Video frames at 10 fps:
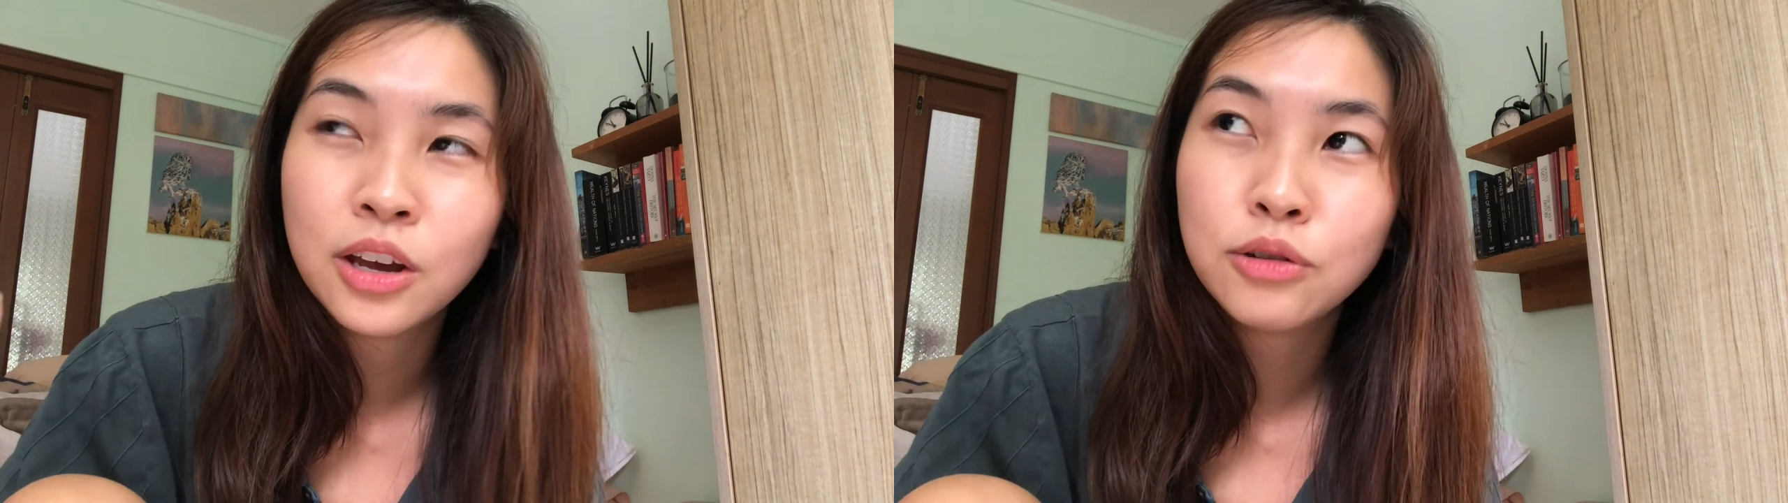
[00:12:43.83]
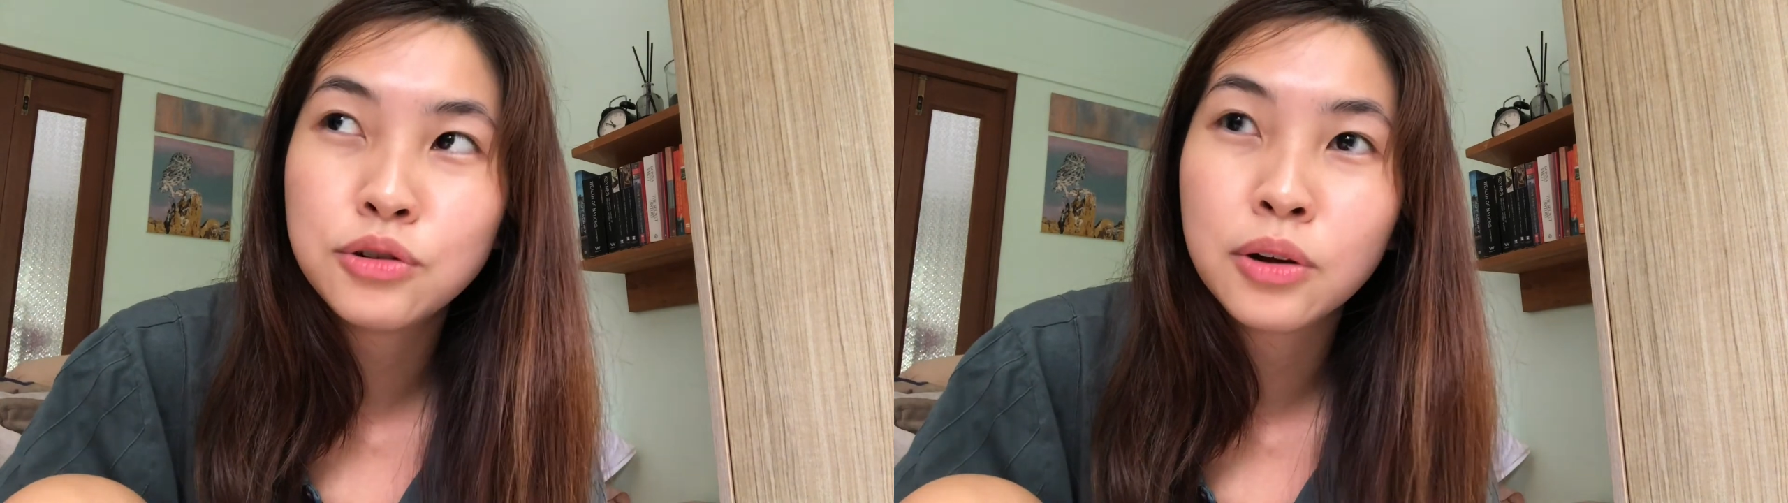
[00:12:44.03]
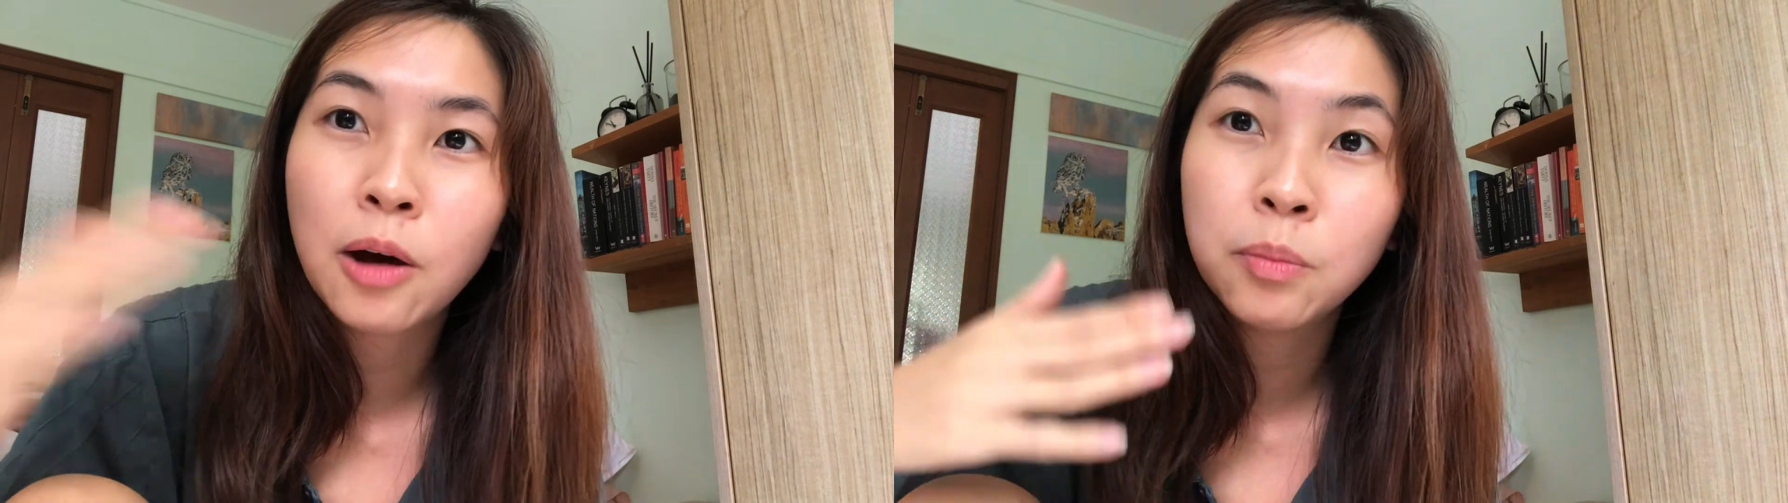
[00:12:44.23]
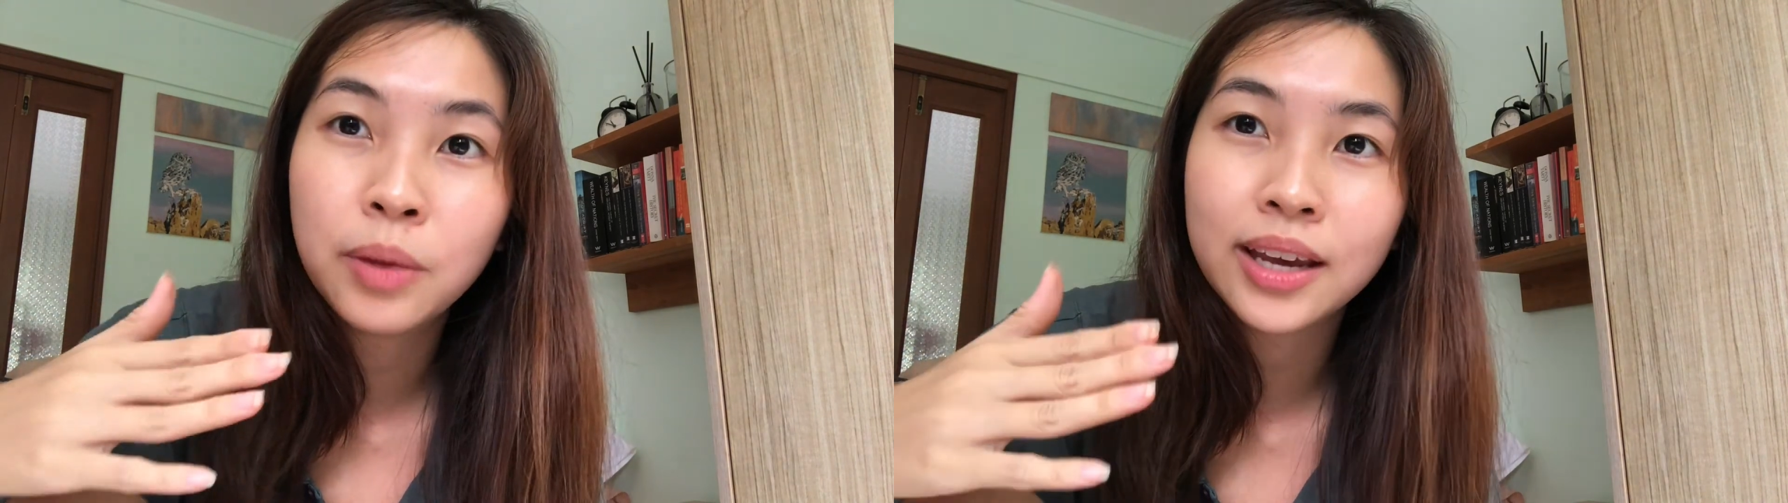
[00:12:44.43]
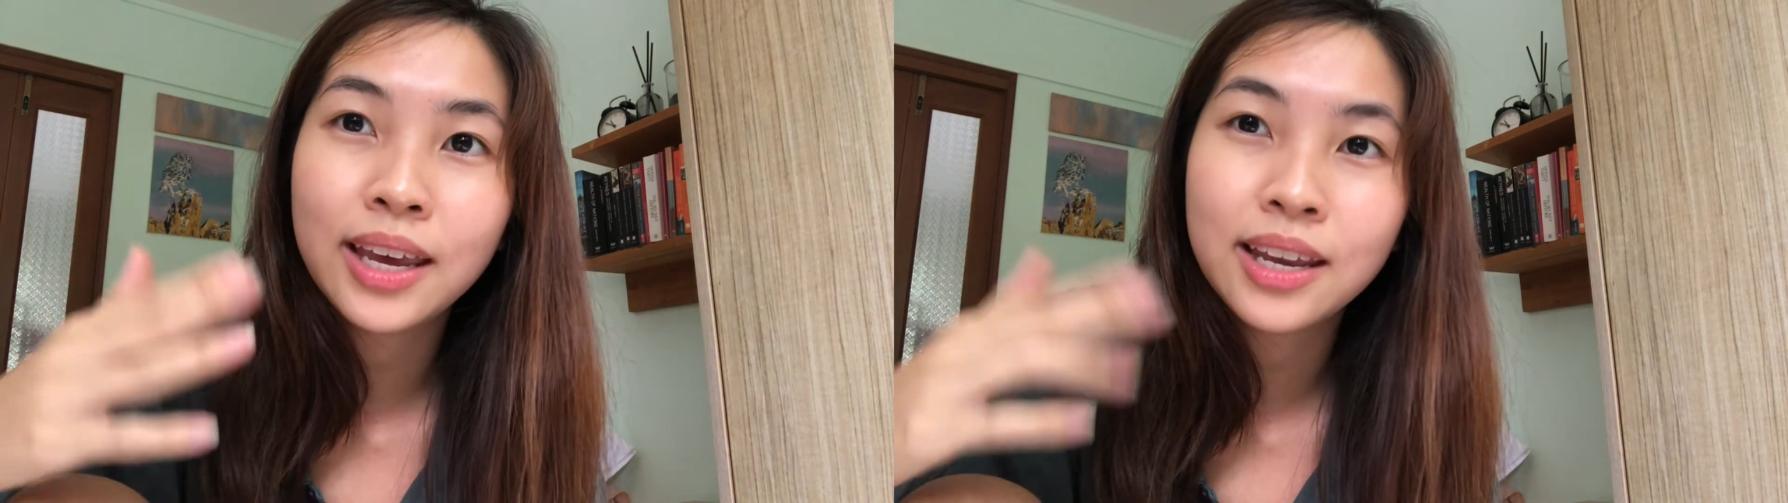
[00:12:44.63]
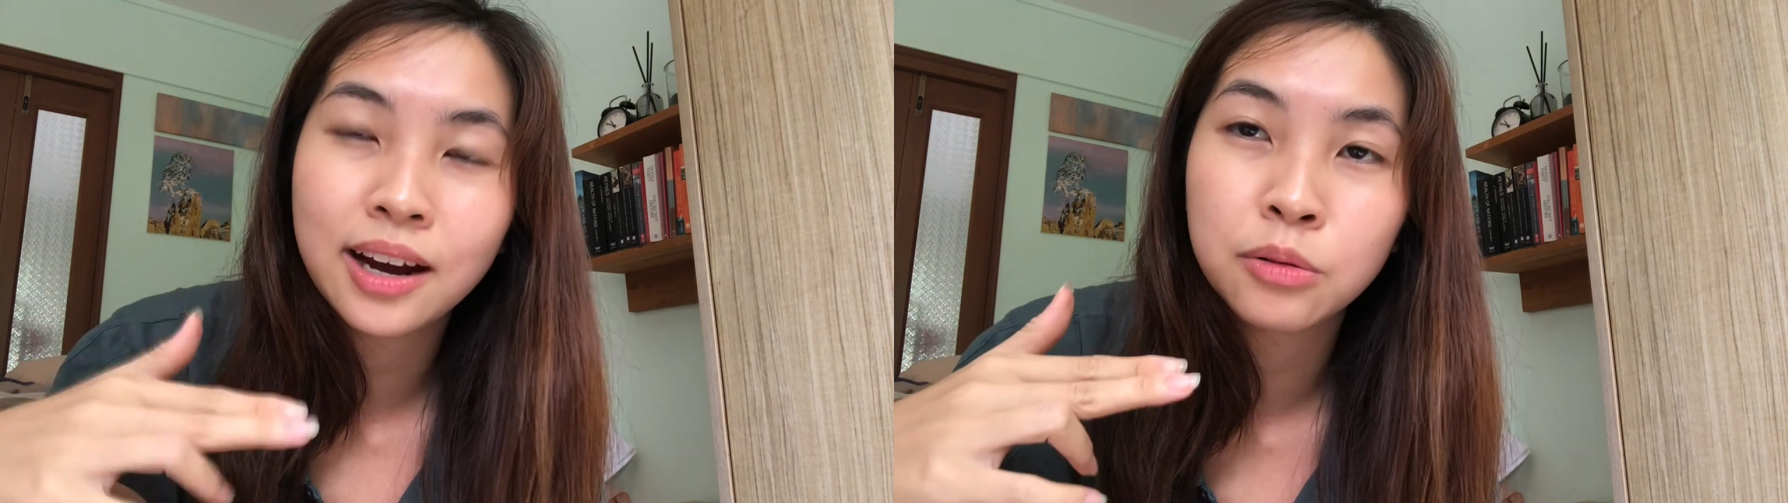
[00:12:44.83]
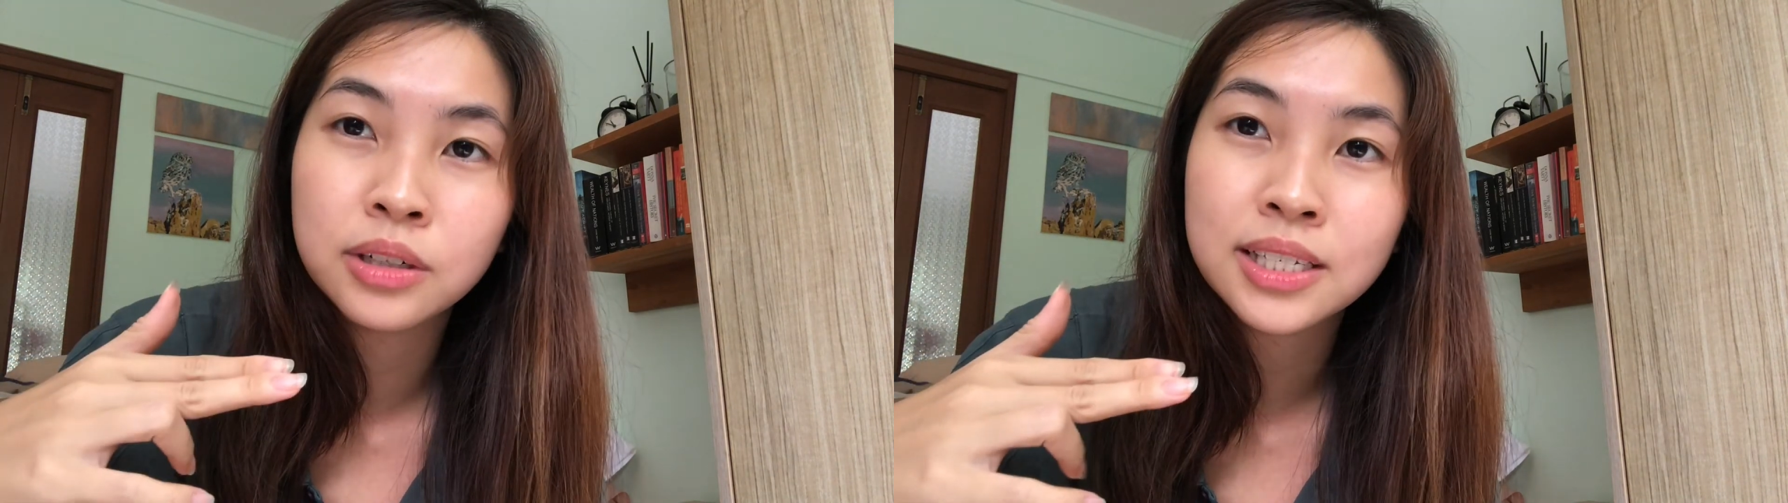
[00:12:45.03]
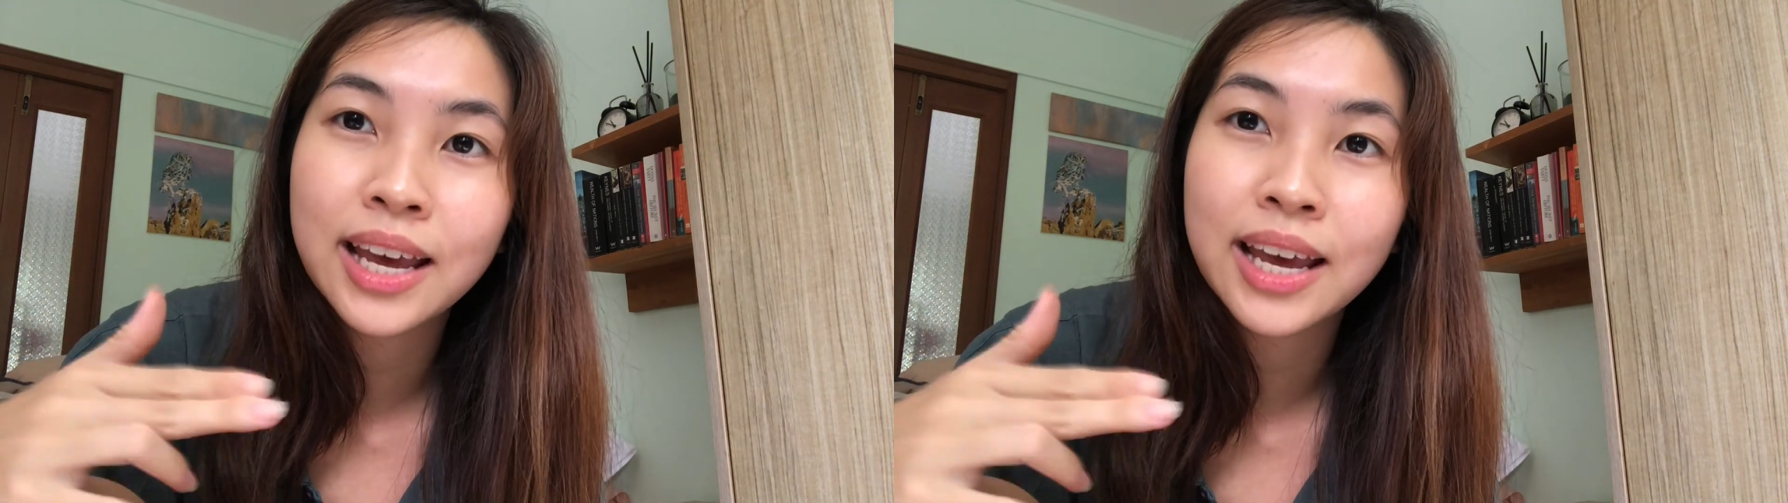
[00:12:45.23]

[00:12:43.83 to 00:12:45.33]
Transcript: you should count back 8 hours